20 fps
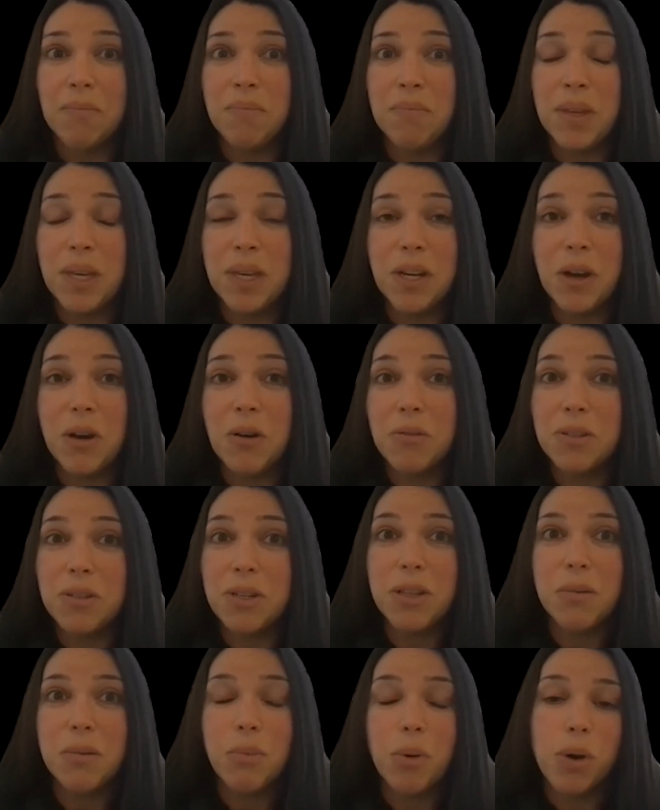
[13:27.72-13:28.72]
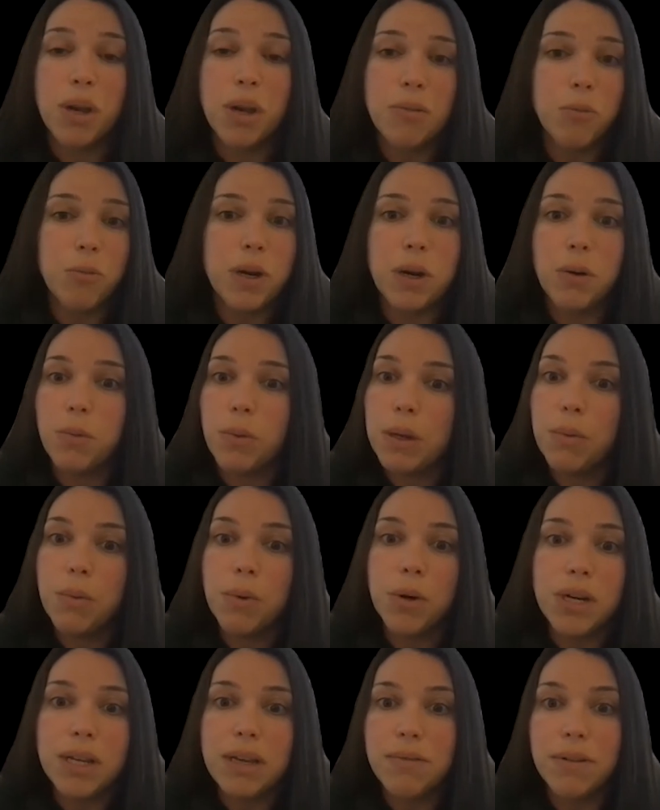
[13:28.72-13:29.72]
you know, to the point where we
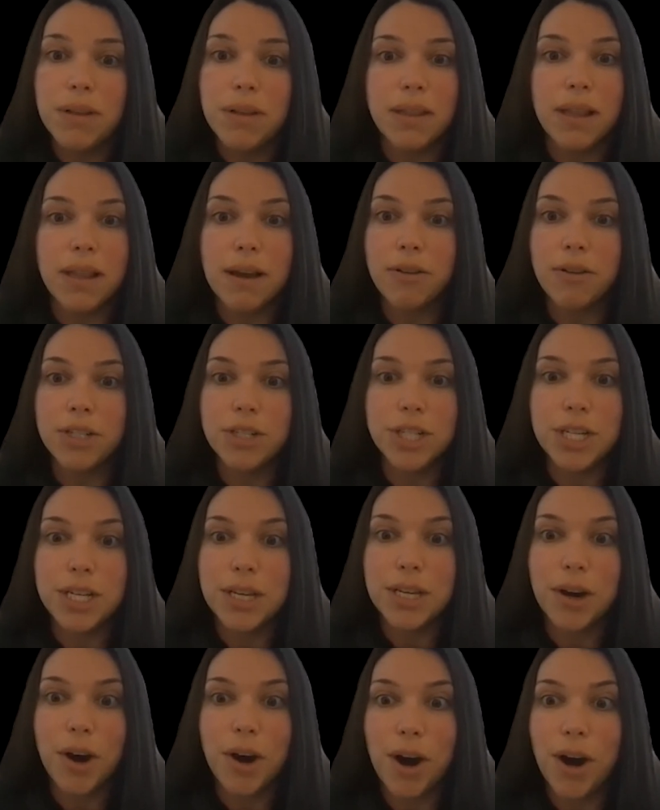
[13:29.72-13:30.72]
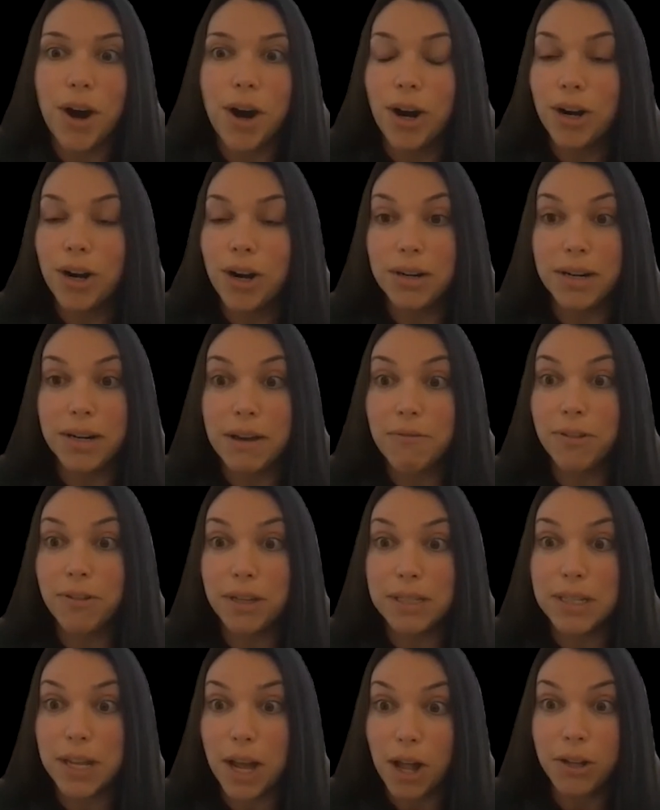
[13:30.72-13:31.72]
weren't even leveraging our
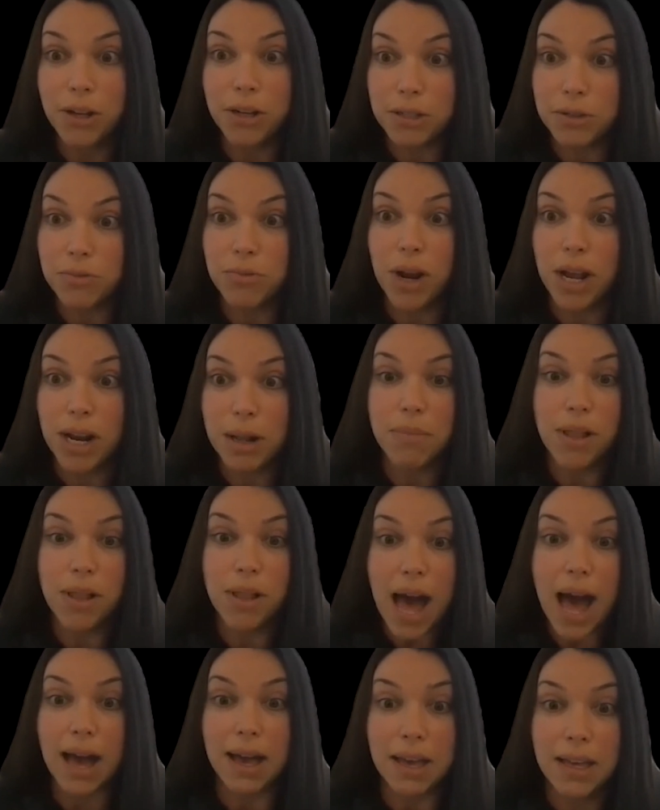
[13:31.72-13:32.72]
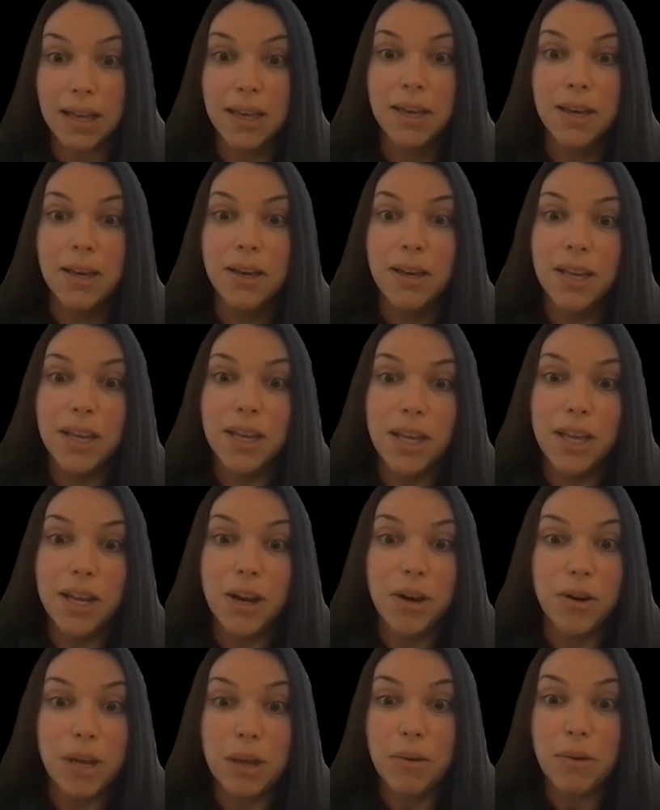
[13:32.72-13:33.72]
Netflix colors, red and black. You
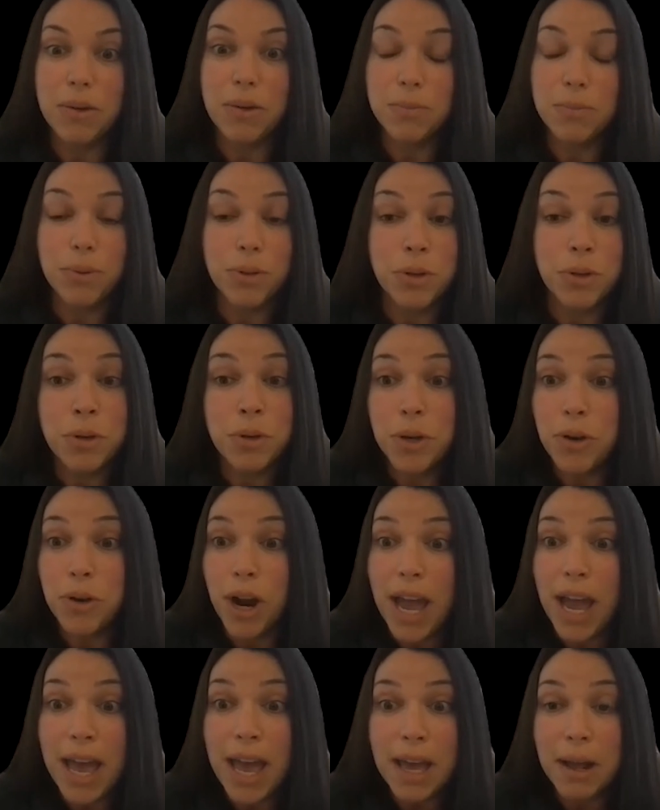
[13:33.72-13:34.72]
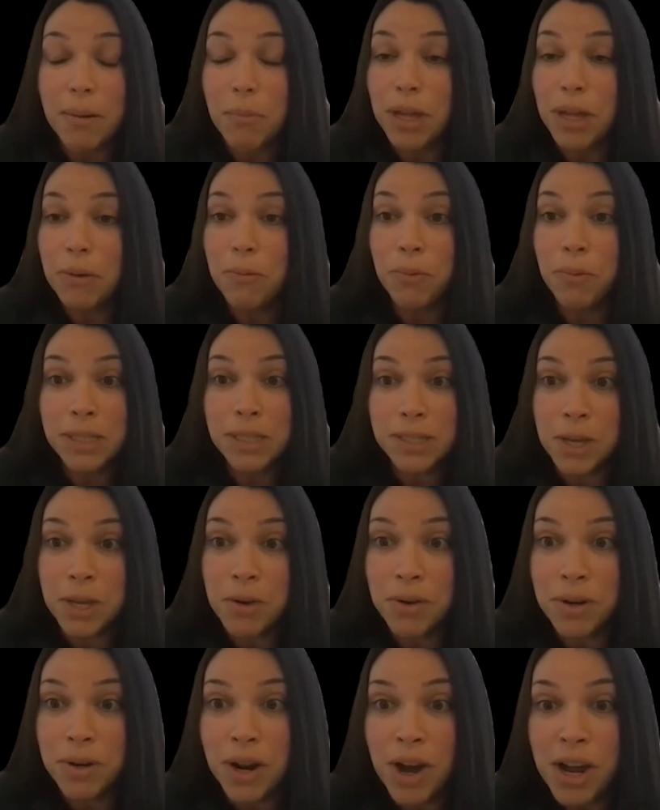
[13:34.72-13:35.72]
know, it was blue and gray. I'm like, what's
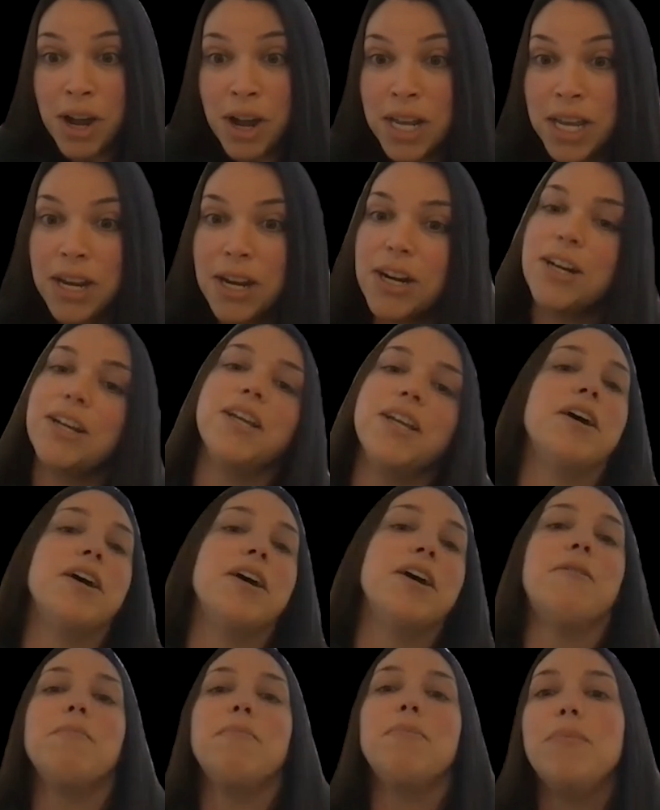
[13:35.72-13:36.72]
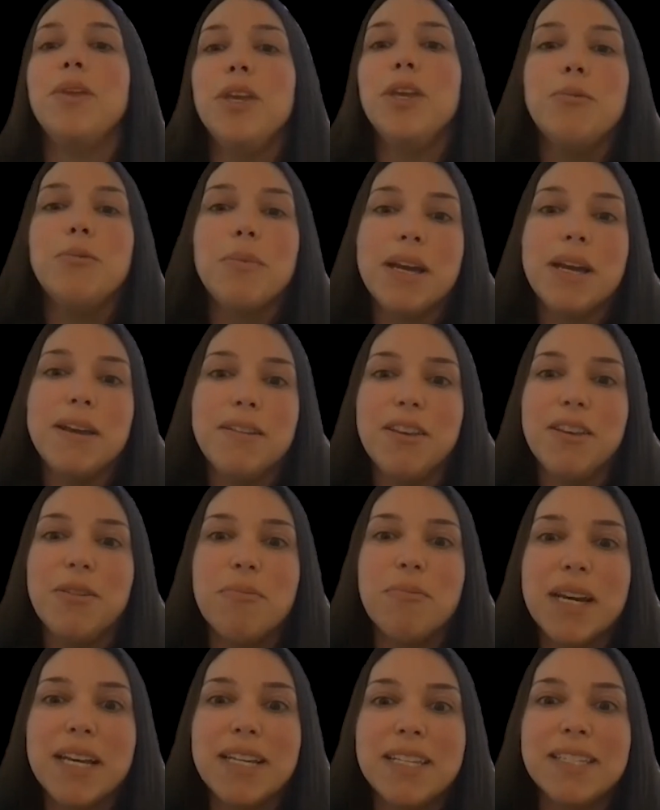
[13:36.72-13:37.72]
going on here? You know, you
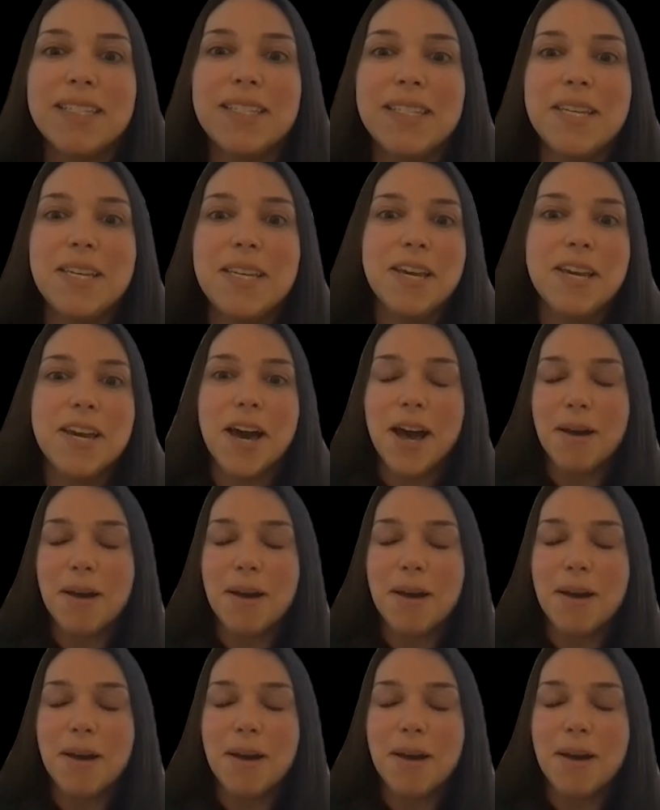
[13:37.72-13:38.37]
might see,